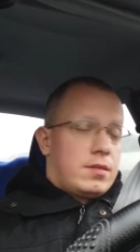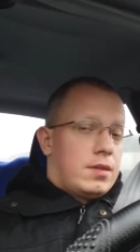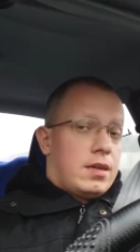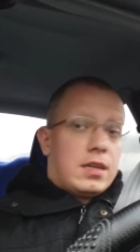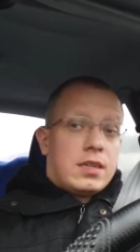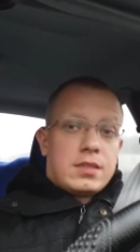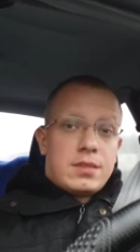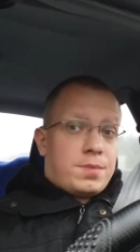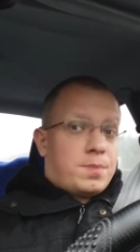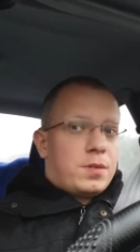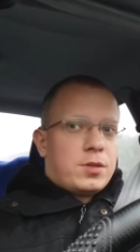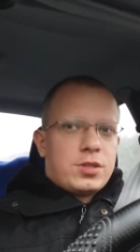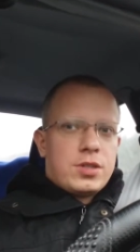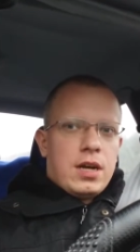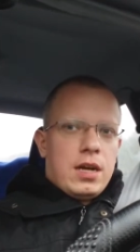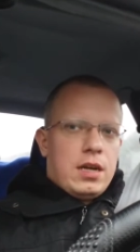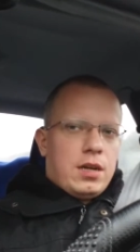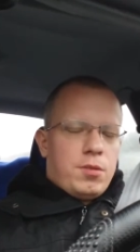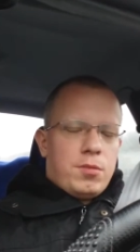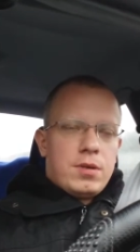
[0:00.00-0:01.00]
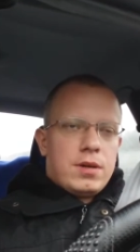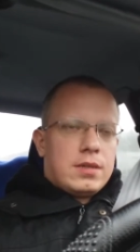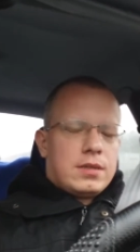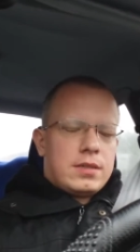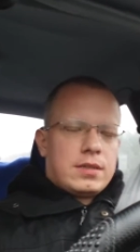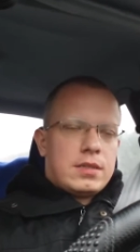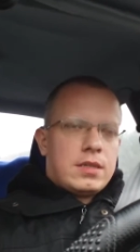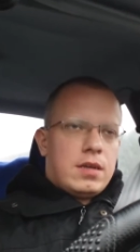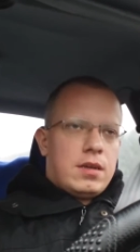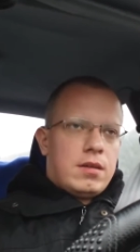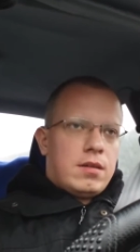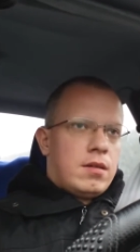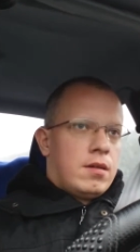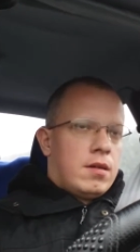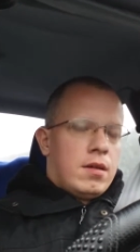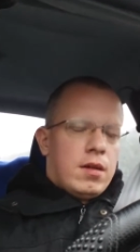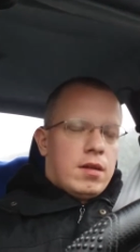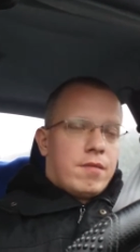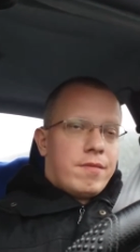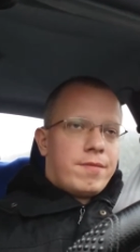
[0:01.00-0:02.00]
it's especially where it's
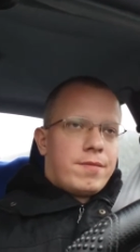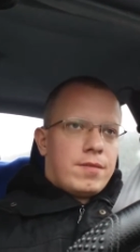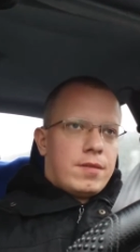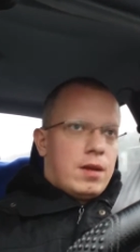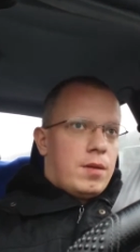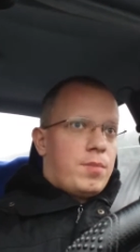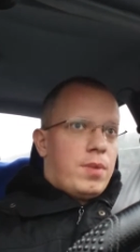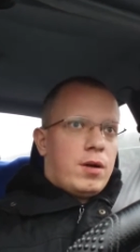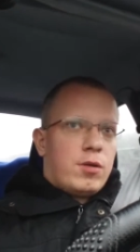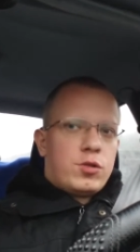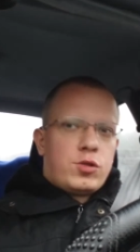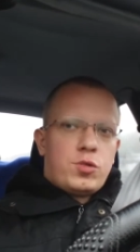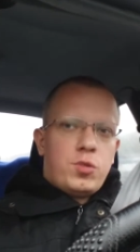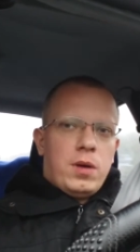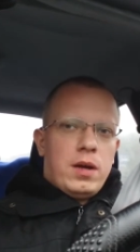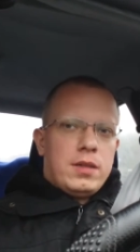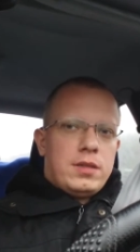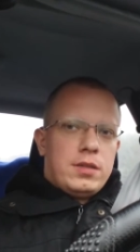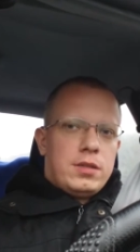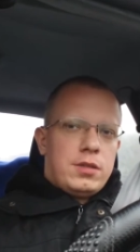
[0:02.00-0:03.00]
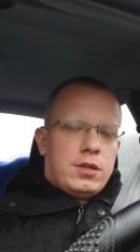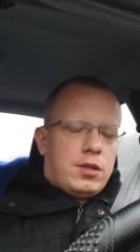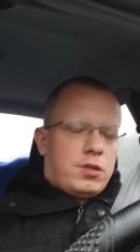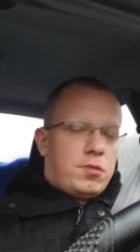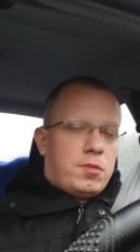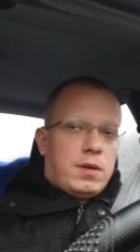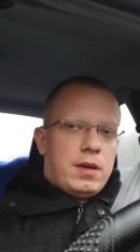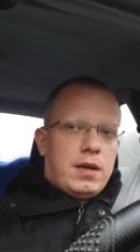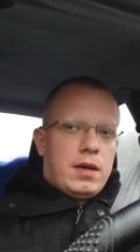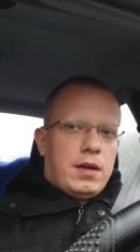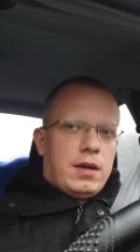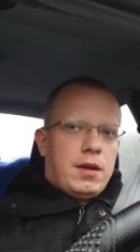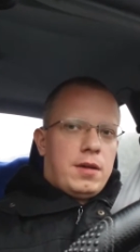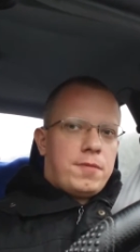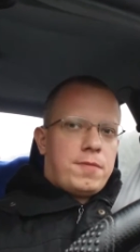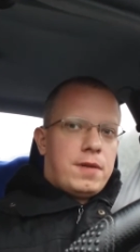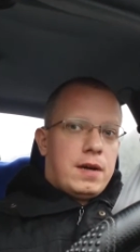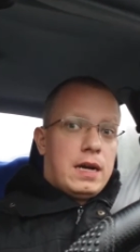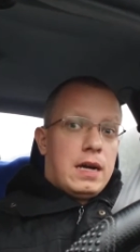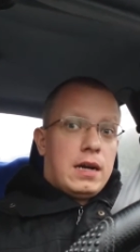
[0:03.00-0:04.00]
about 20 degrees
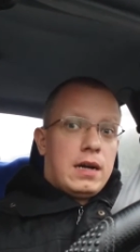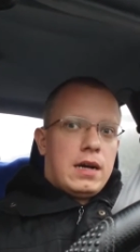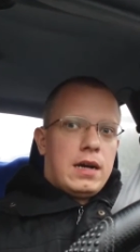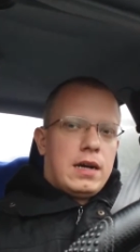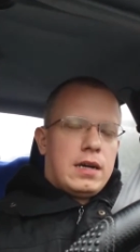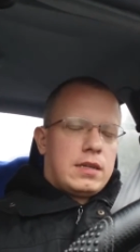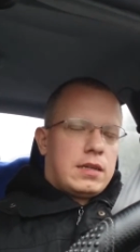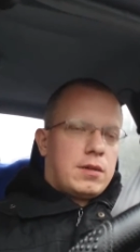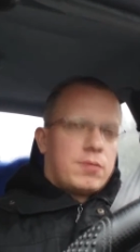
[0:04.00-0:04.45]
Fahrenheit